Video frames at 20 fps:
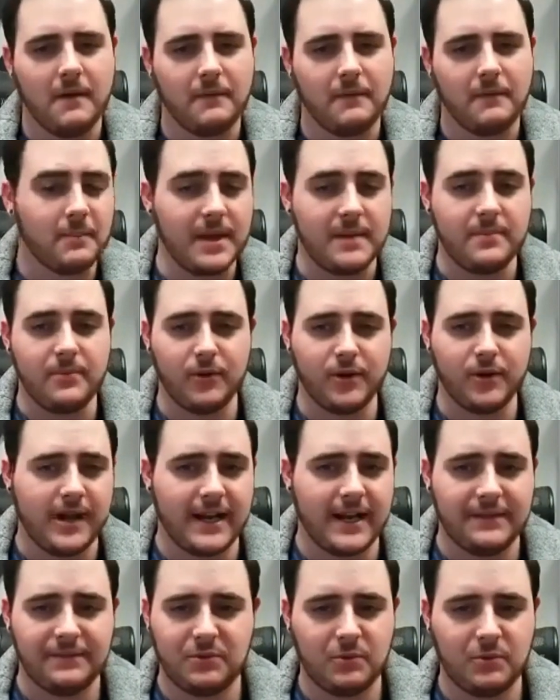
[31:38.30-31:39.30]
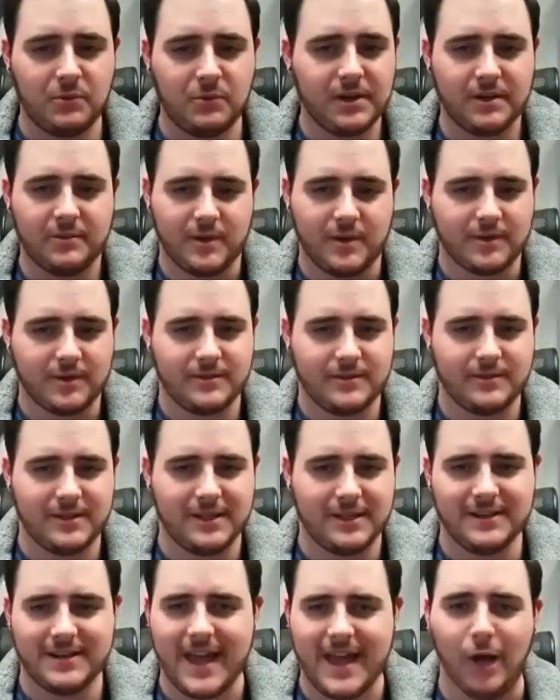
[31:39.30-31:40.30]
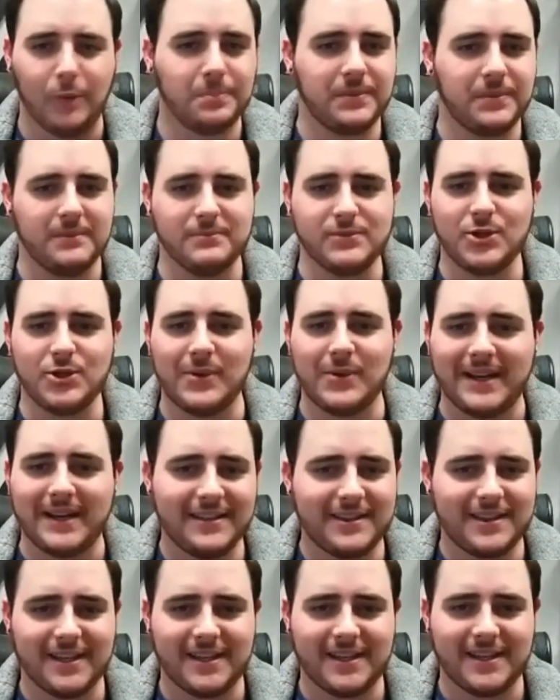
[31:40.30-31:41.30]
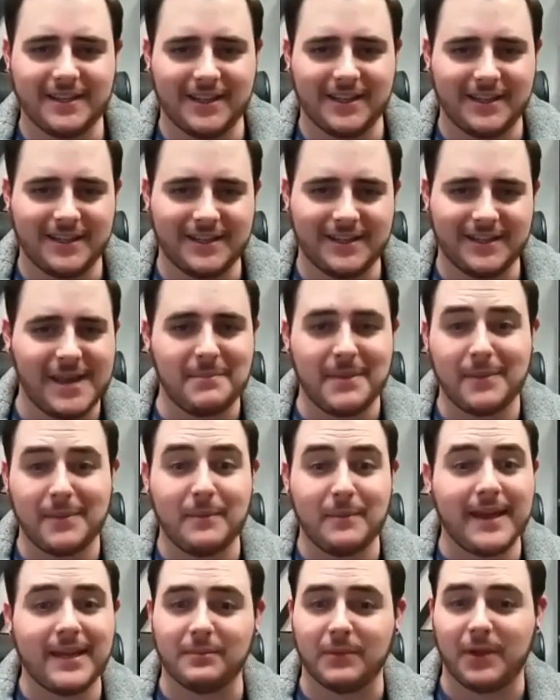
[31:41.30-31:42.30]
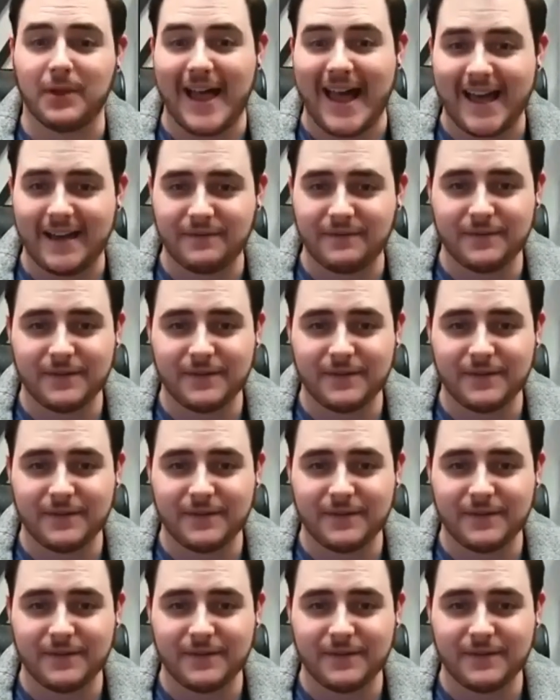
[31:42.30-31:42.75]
From people you're not even working with. Didn't help them do anything except maybe make them laugh.